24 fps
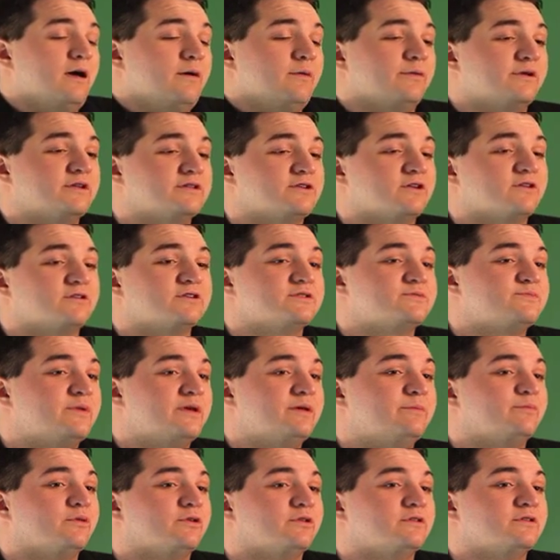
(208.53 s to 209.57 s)
But as long as
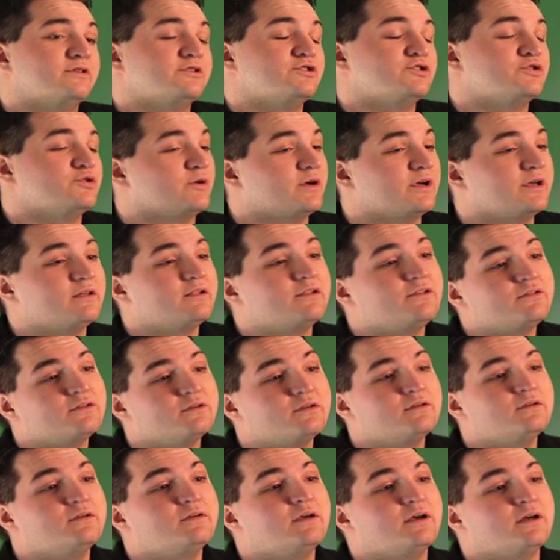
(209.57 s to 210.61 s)
people enjoy it,
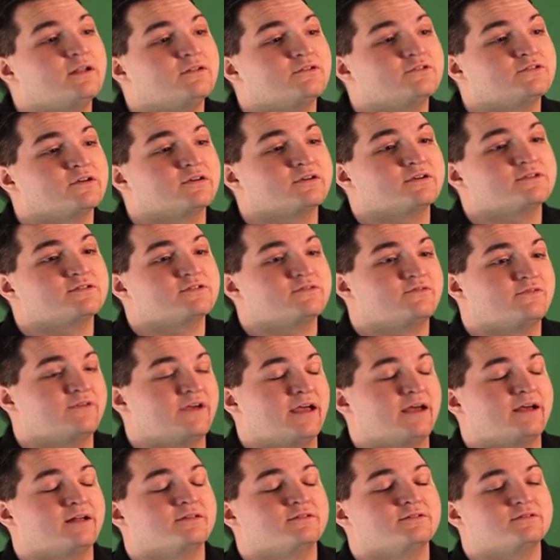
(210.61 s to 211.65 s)
and as long as
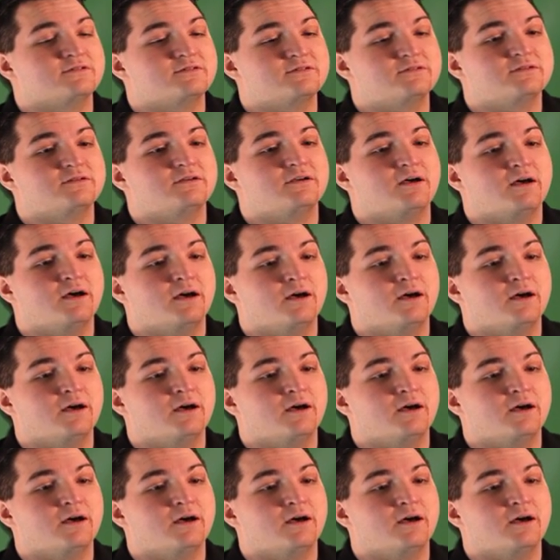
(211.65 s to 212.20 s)
fans